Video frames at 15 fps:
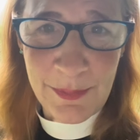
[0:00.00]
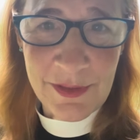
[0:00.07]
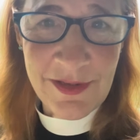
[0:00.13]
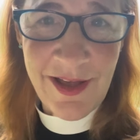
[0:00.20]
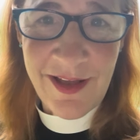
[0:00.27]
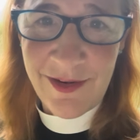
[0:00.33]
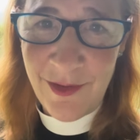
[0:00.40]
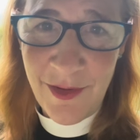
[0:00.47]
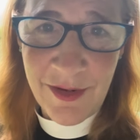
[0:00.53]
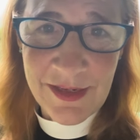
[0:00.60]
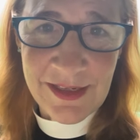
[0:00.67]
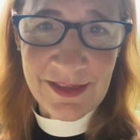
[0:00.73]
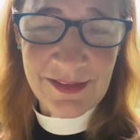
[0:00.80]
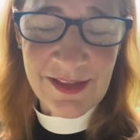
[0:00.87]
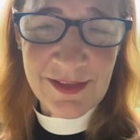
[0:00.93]
but not on
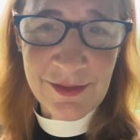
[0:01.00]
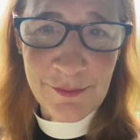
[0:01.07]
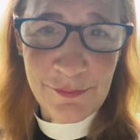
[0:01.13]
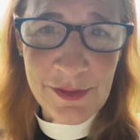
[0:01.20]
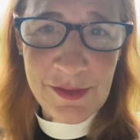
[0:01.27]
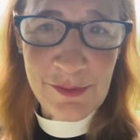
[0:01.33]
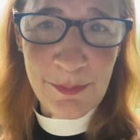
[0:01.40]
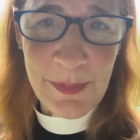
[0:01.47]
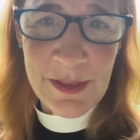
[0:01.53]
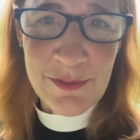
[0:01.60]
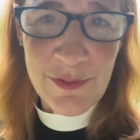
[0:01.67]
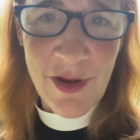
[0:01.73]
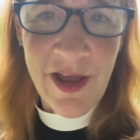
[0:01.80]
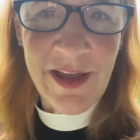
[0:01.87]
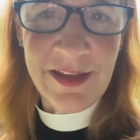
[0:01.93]
it. Let the fleece be
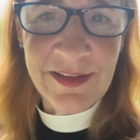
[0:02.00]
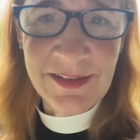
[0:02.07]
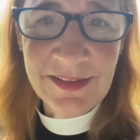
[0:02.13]
dry.